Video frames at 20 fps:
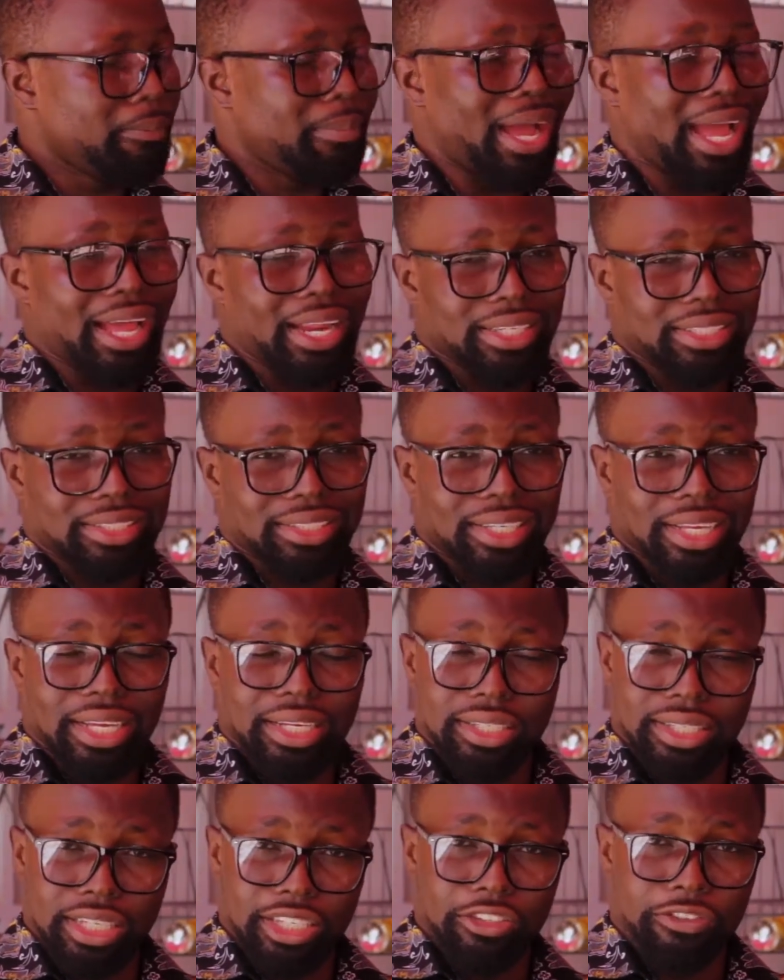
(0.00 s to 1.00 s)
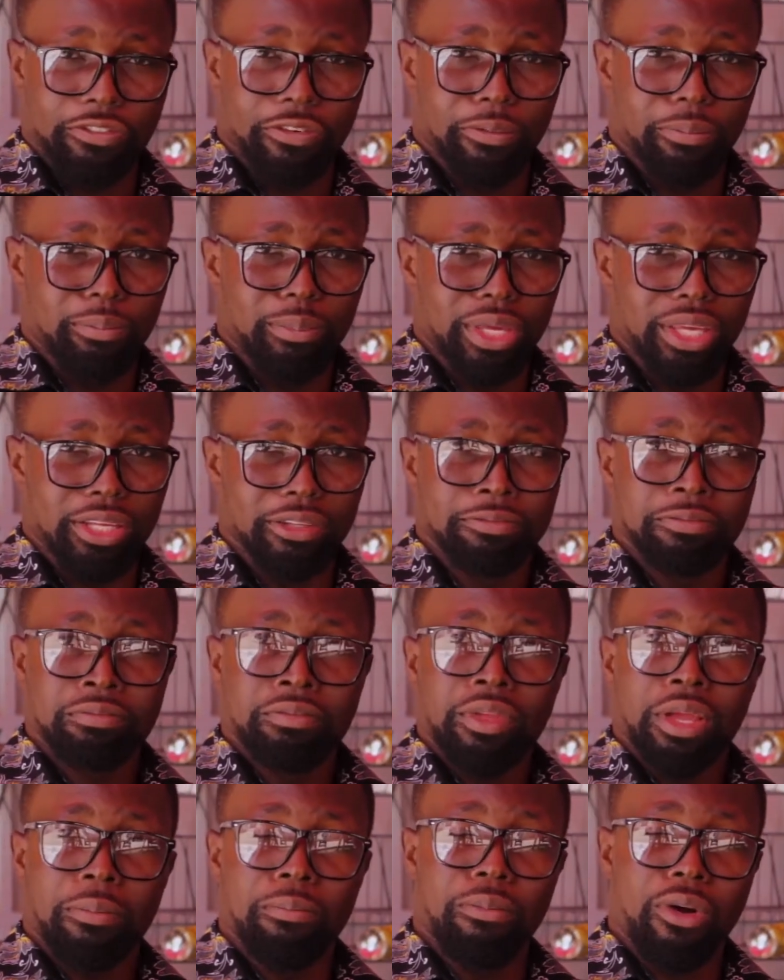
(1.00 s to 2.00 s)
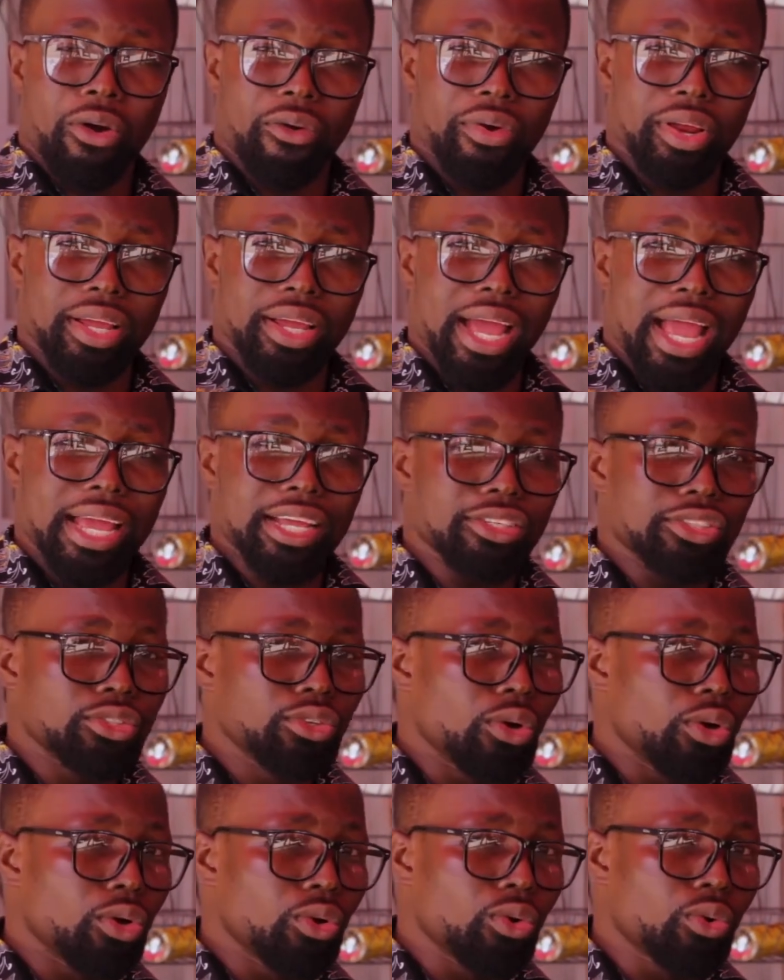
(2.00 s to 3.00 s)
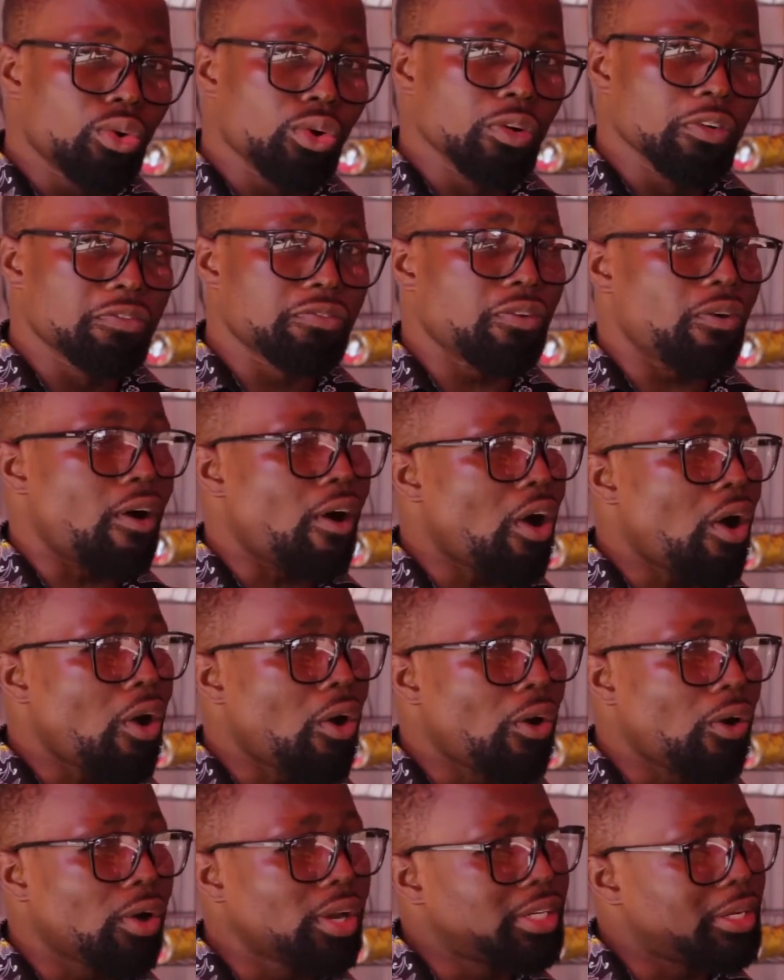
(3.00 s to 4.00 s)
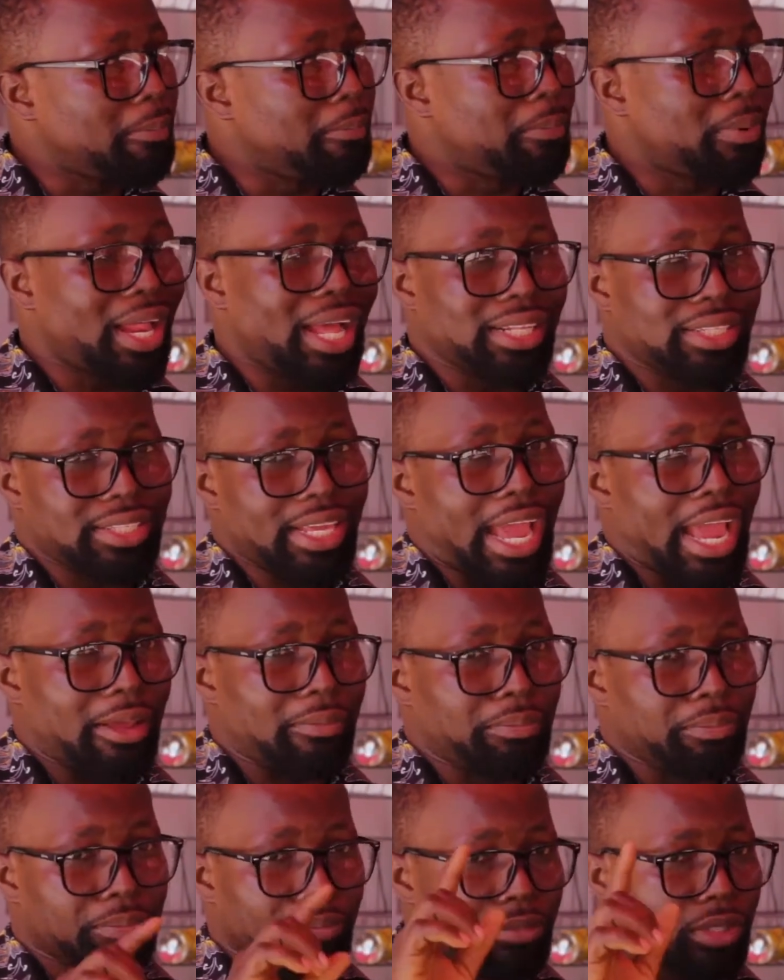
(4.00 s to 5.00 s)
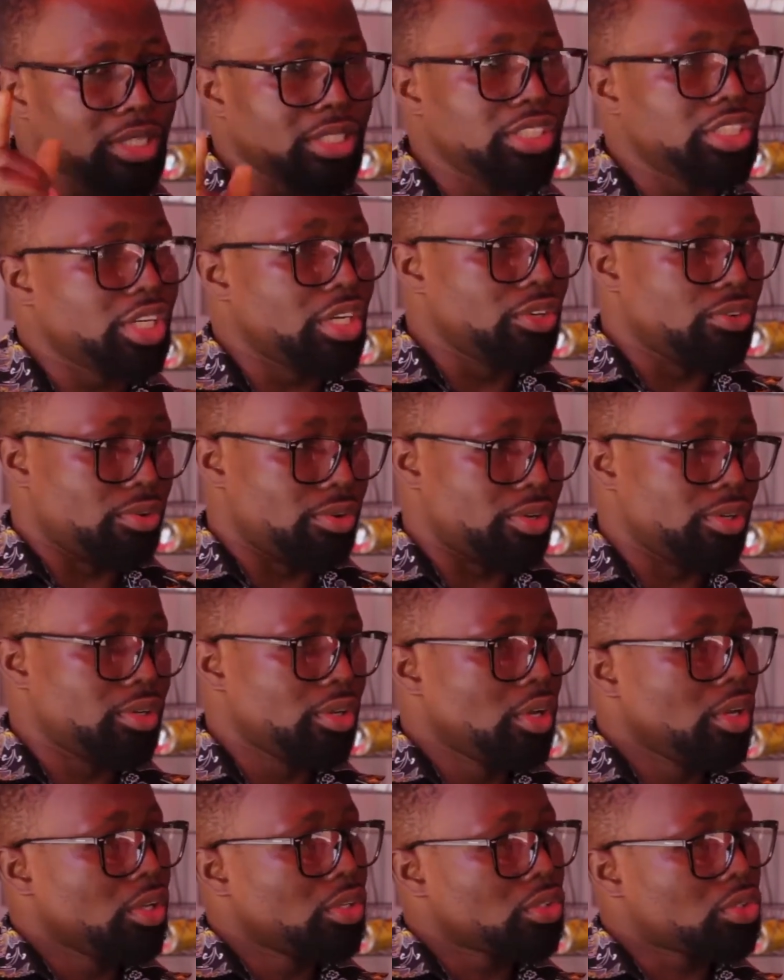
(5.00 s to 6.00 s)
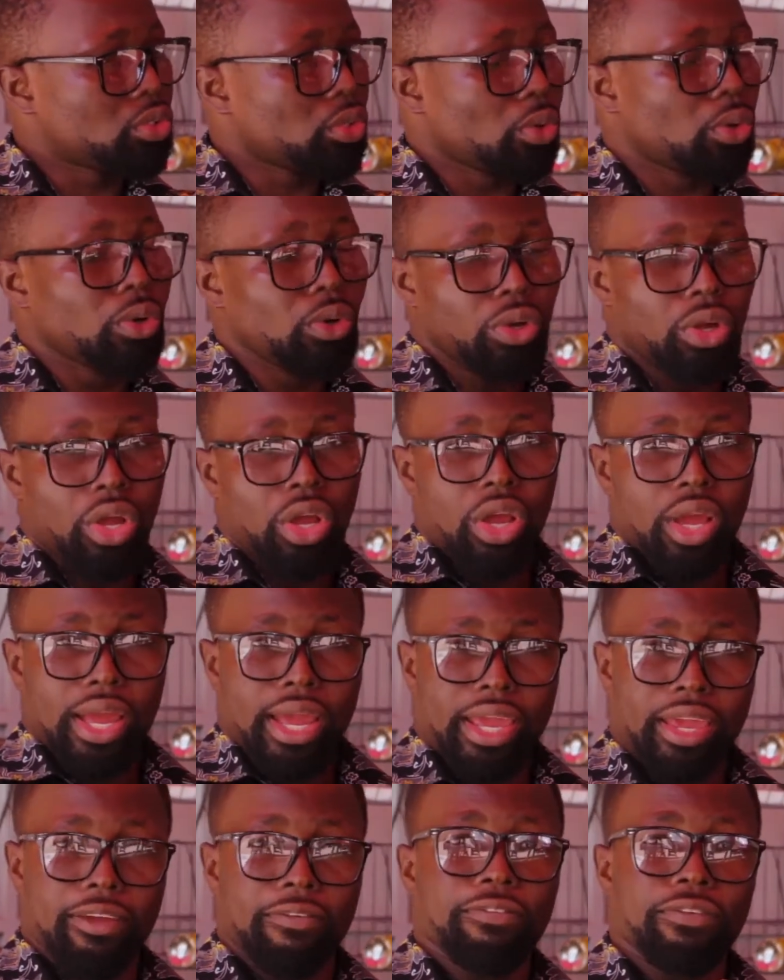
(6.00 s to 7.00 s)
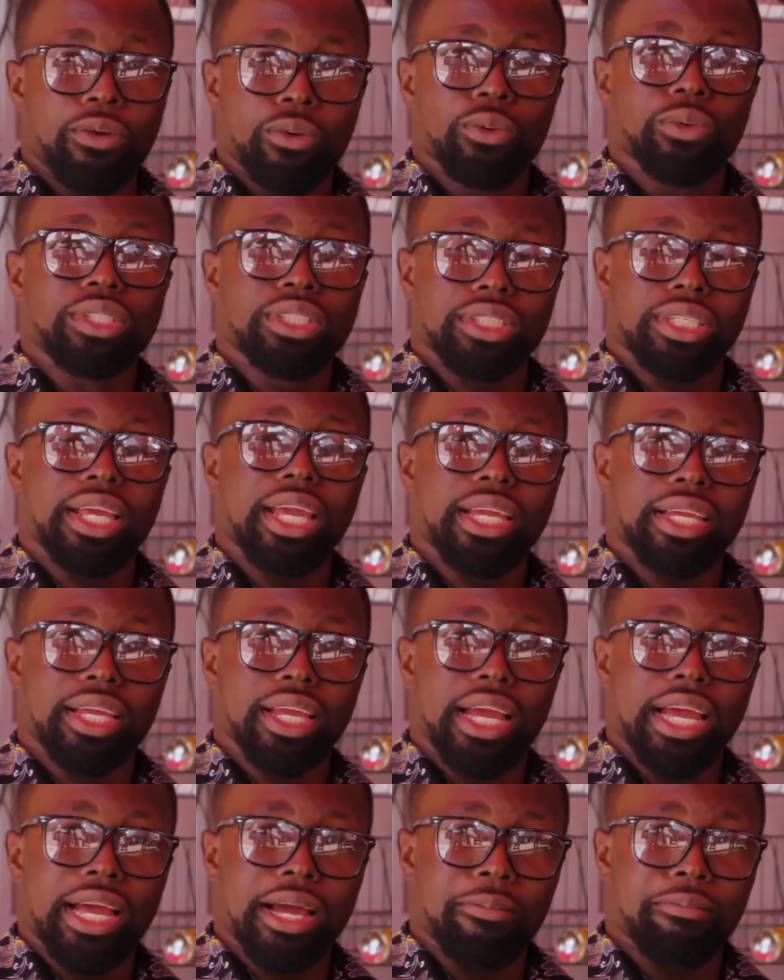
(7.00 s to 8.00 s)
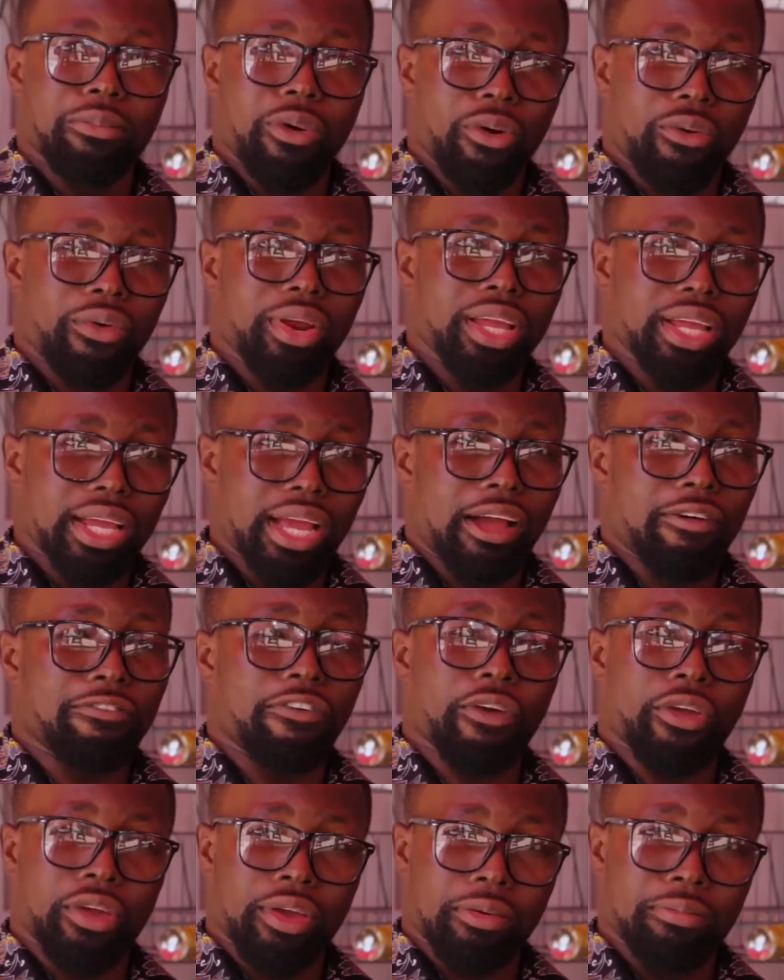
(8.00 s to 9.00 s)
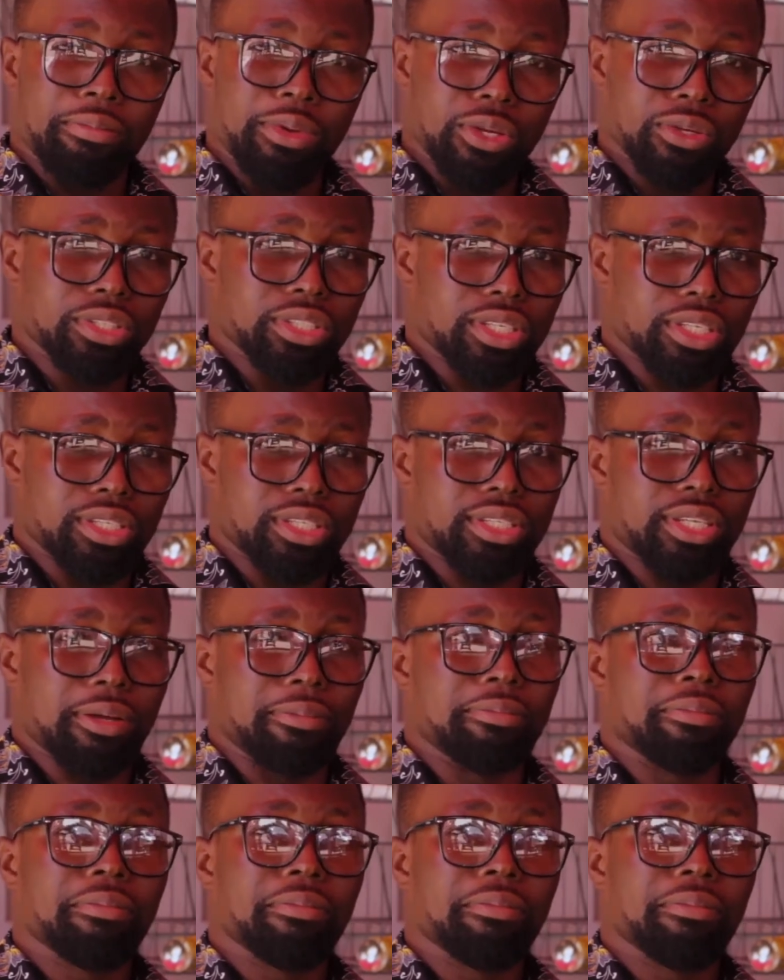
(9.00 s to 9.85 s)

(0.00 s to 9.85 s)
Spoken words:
But take this from me. Moringa is not good for all the blood type in general. So if you take moringa for your immune system,